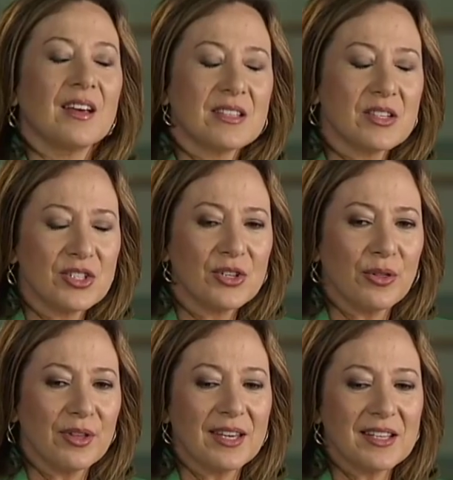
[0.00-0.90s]
So, do you
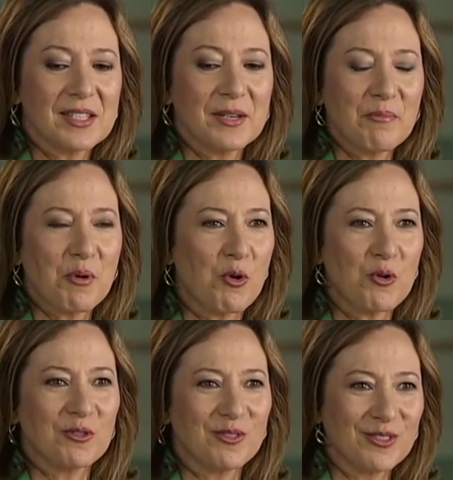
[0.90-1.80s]
think it's
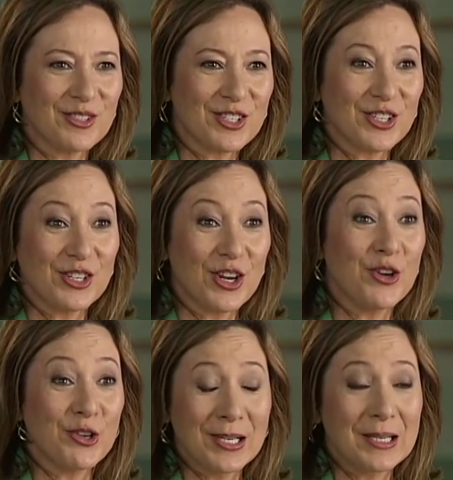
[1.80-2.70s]
important to know
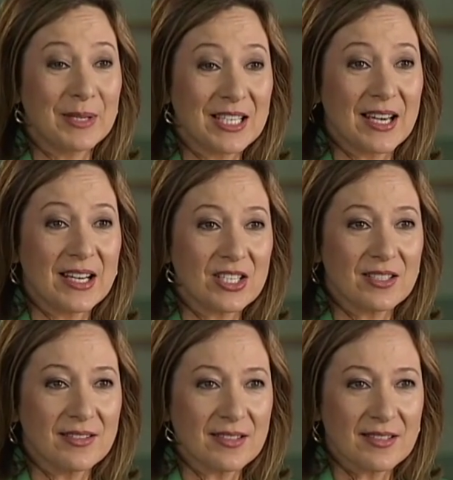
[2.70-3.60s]
your
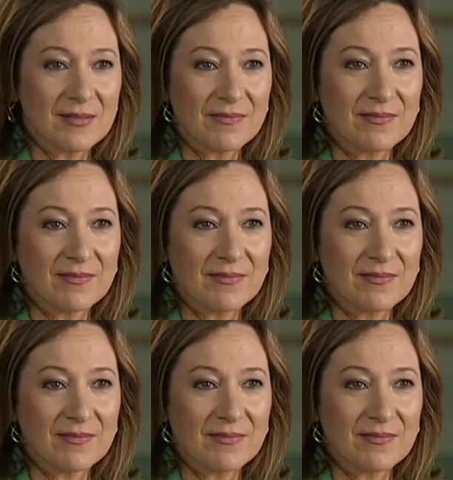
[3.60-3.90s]
limitations?